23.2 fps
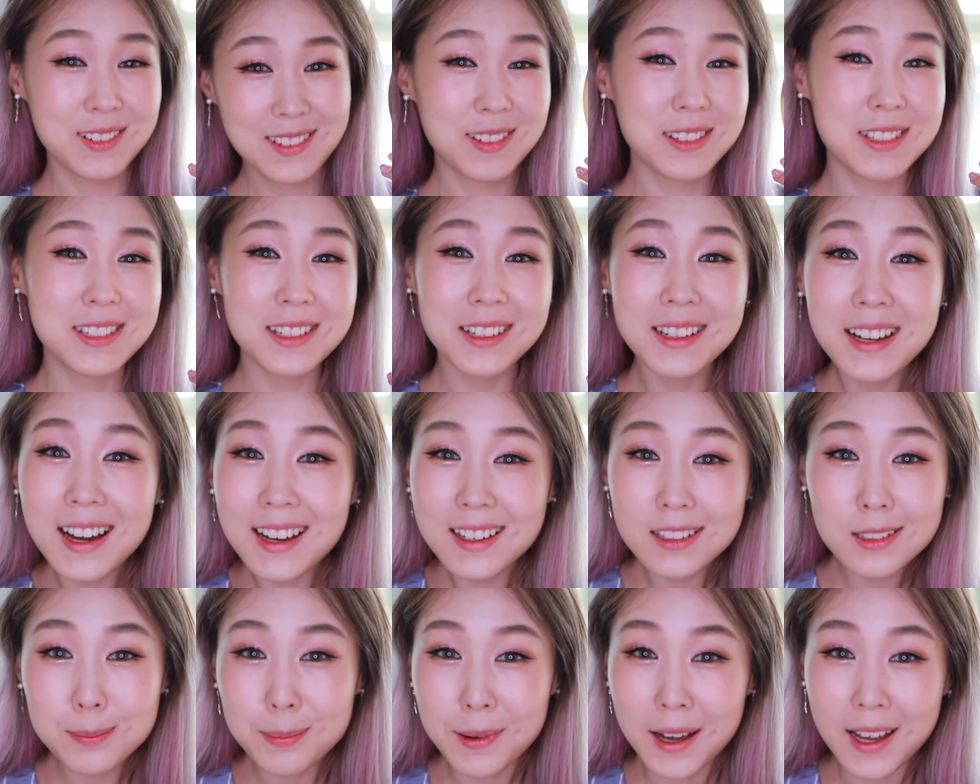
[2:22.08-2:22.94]
Would you
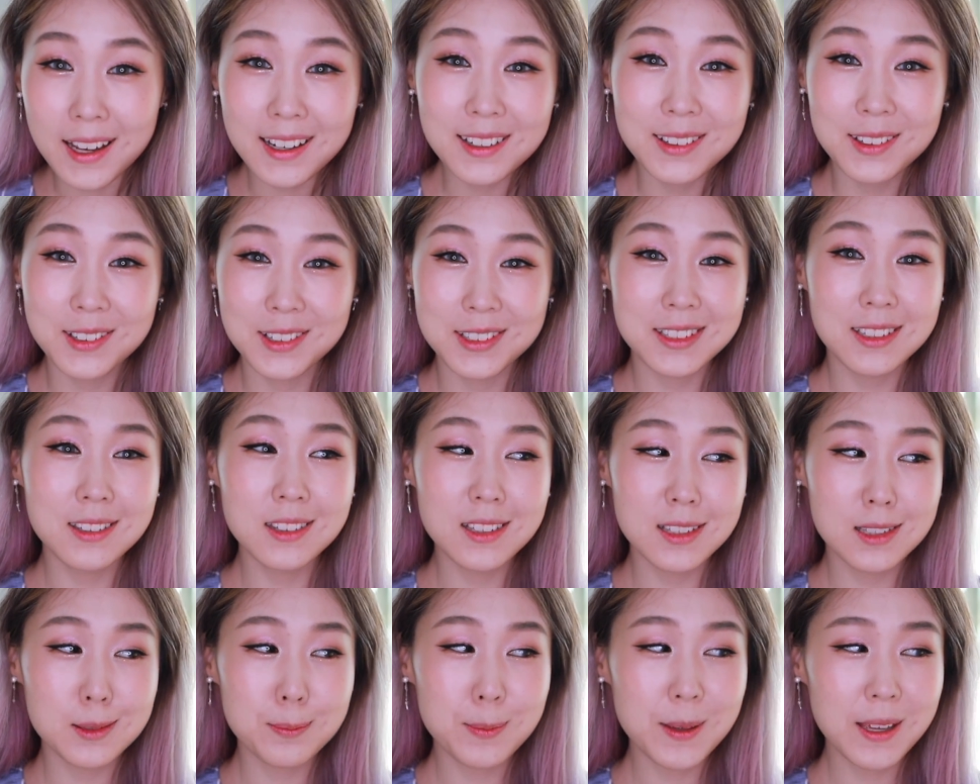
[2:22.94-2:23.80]
guys buy a cushion
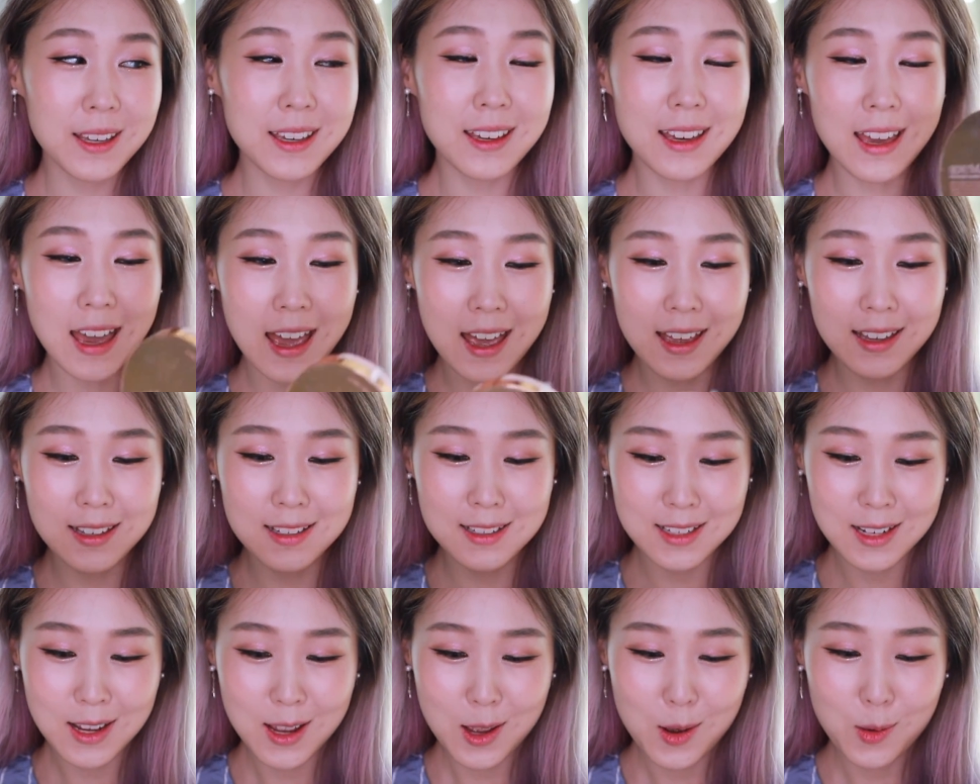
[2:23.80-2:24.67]
this big?
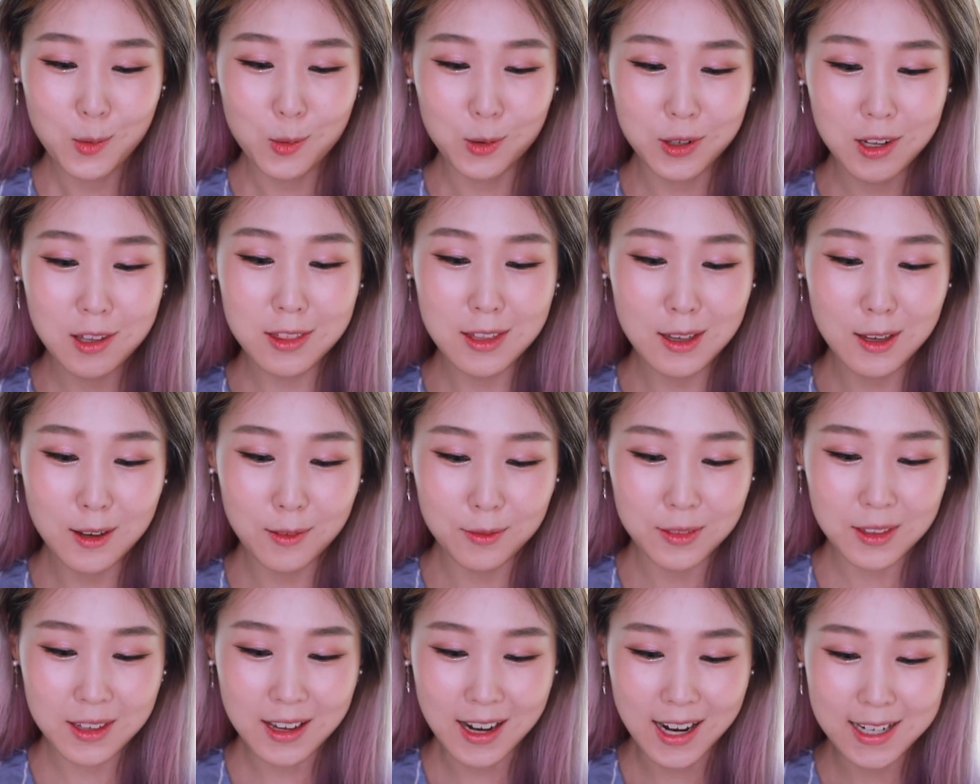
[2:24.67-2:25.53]
And what do you think
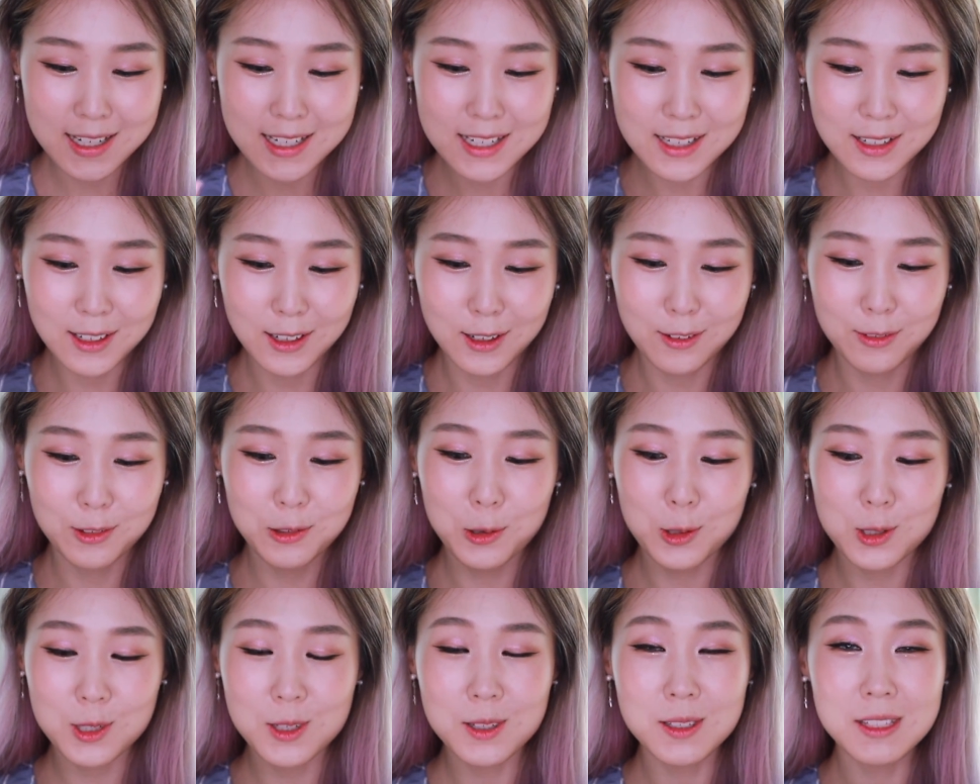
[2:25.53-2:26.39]
of the idea of
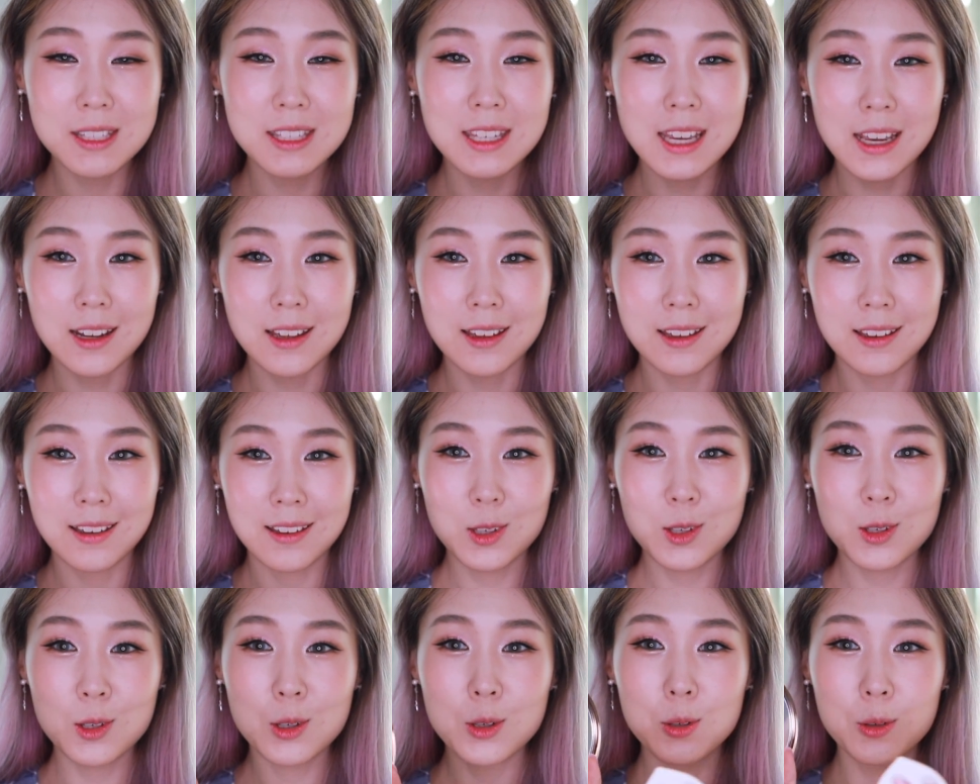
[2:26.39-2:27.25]
cushions getting
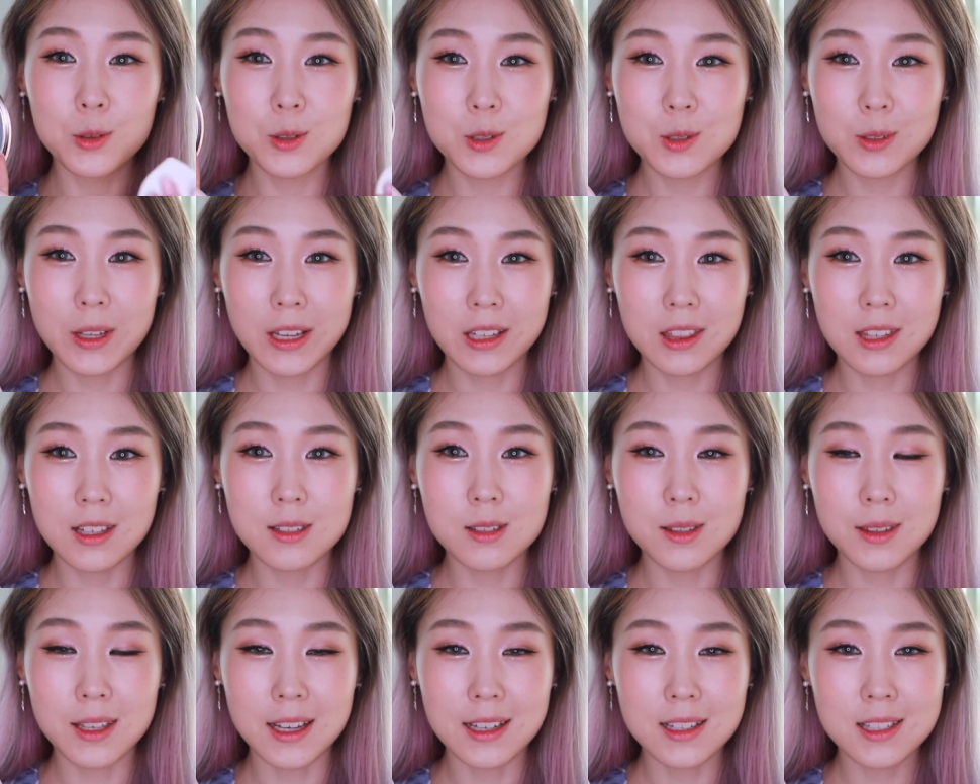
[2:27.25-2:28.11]
huge like
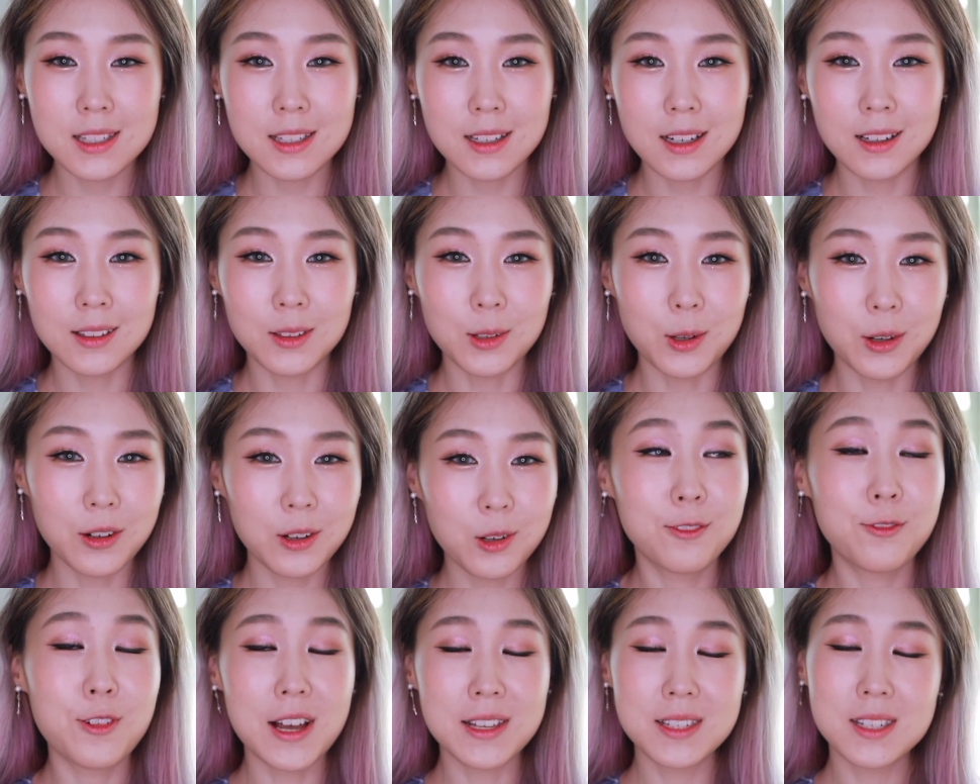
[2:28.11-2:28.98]
this so that it's a
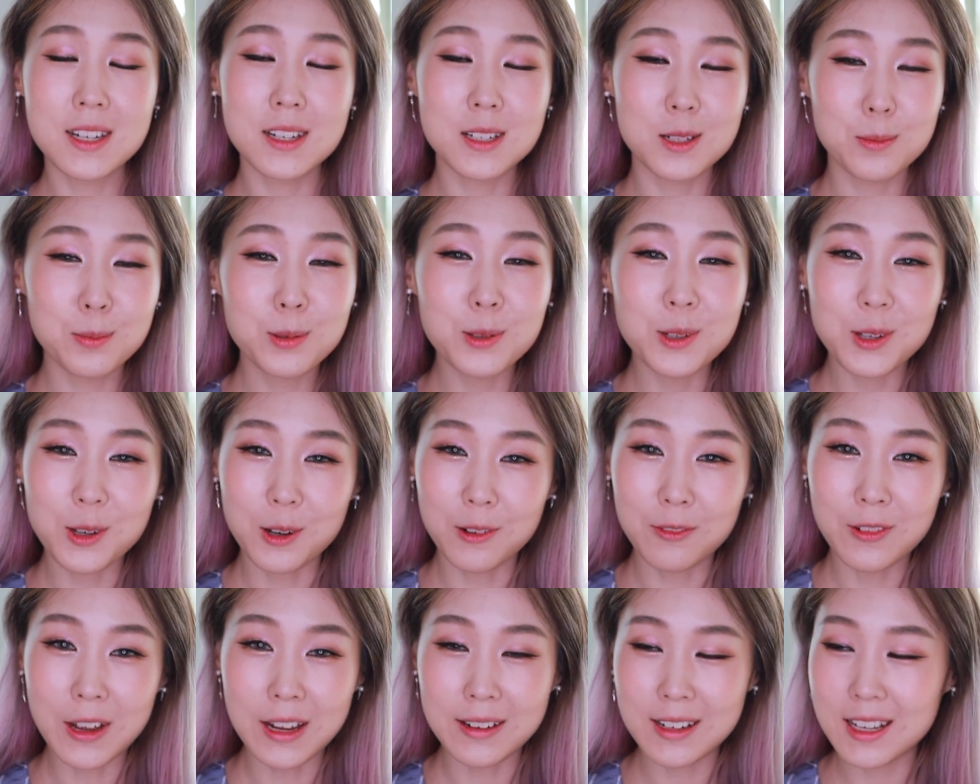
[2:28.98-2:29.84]
lot faster to put
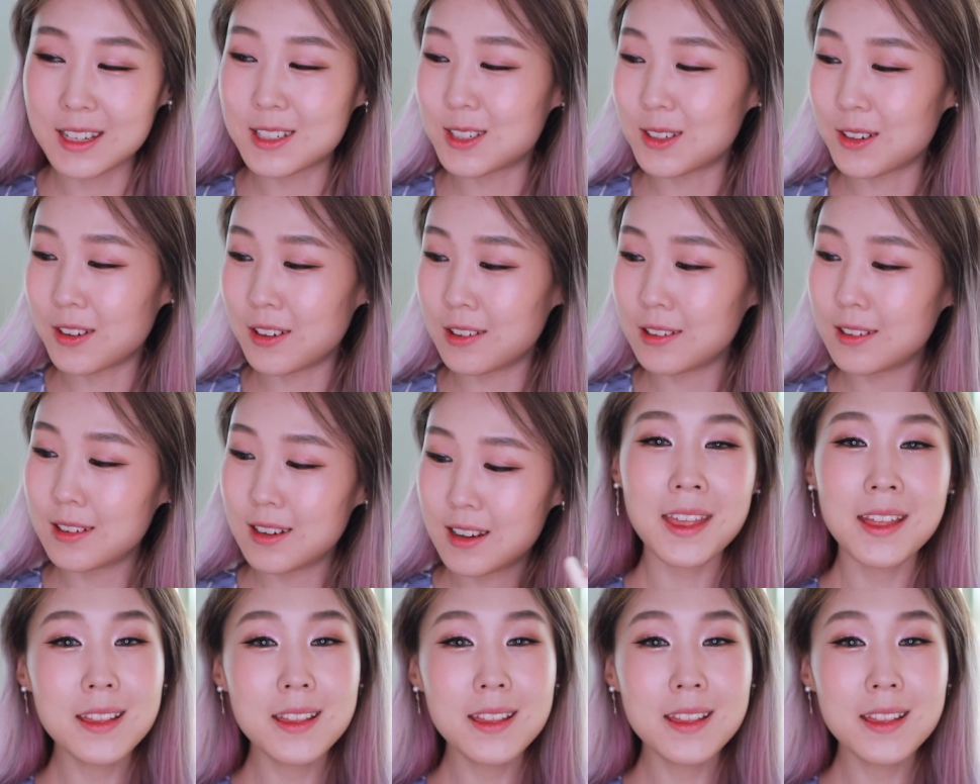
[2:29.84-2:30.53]
your foundation on?